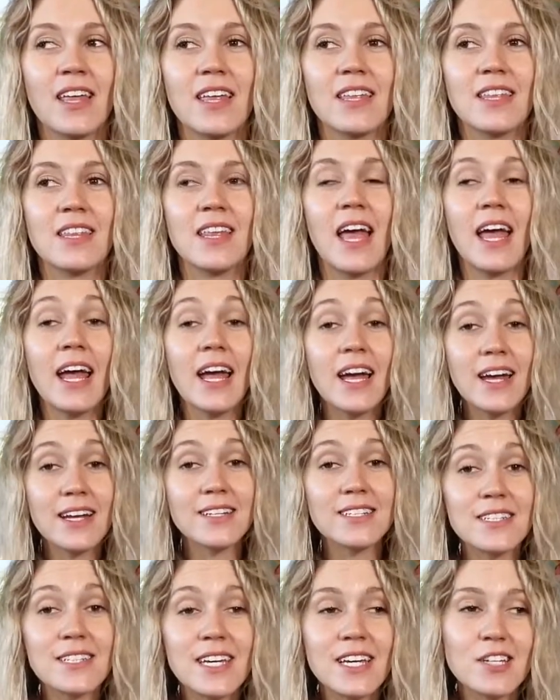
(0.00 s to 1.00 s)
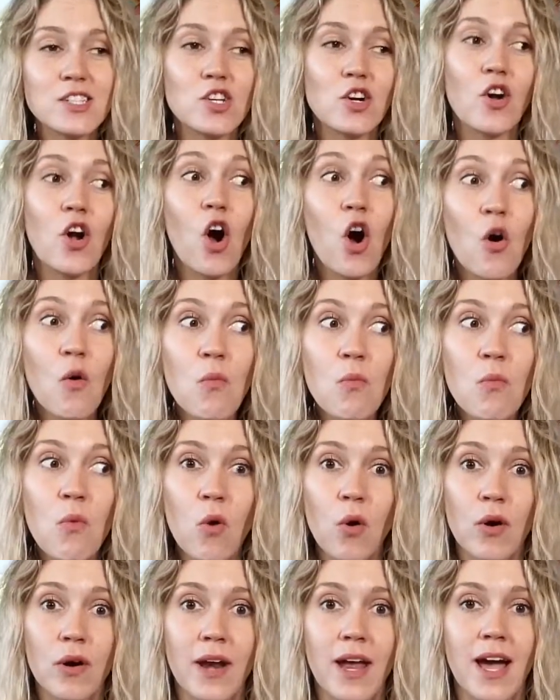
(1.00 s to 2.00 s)
and kids are home more
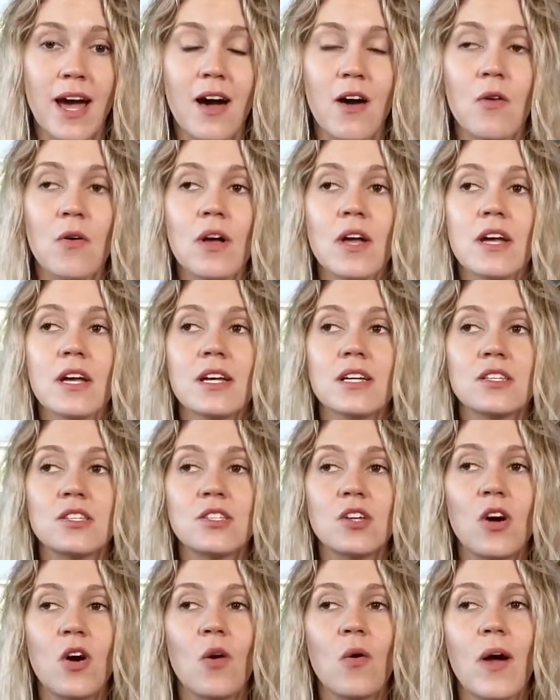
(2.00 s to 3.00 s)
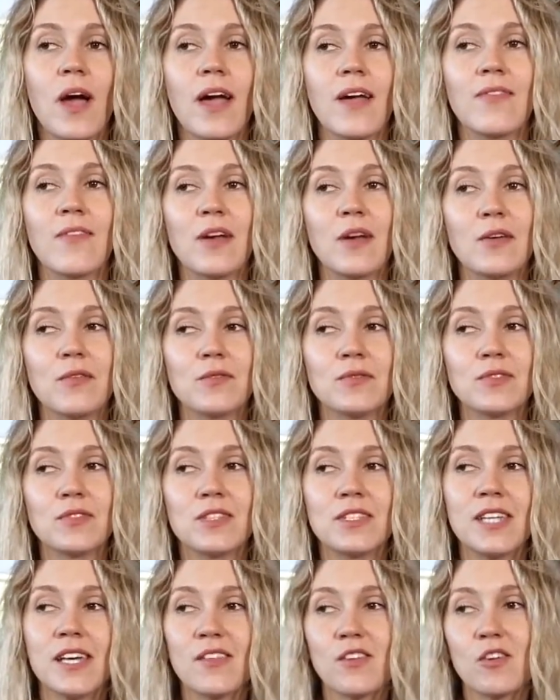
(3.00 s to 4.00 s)
now, so, and they
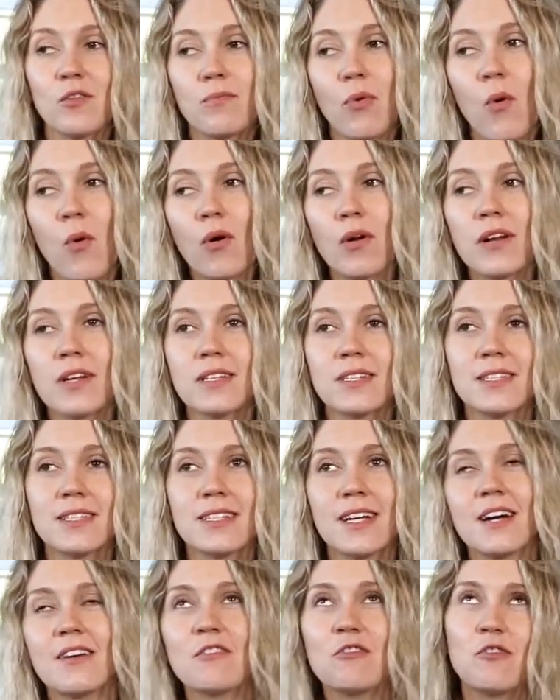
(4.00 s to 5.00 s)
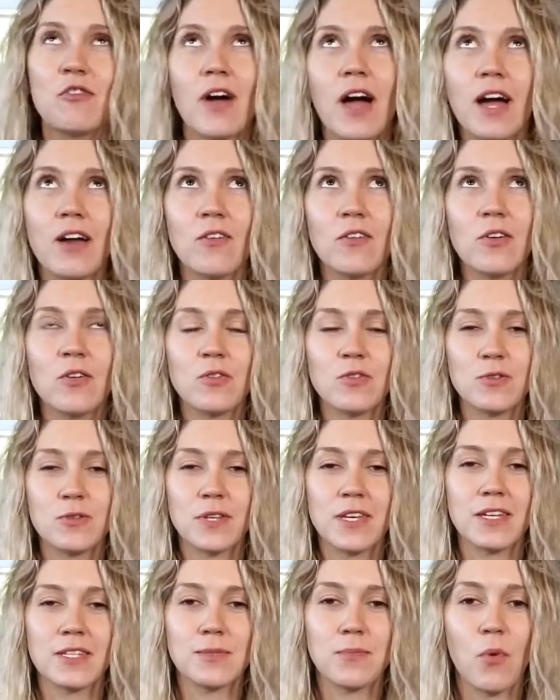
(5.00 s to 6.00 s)
say they're bored and stuff. I don't know whose
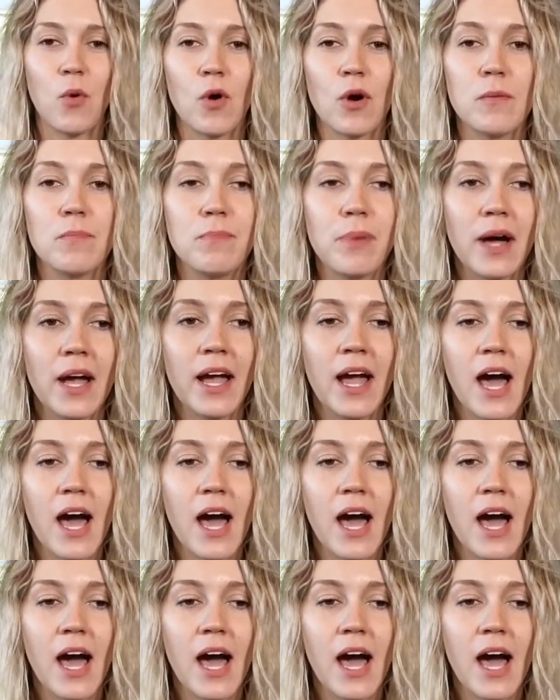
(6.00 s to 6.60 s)
kid's bored, but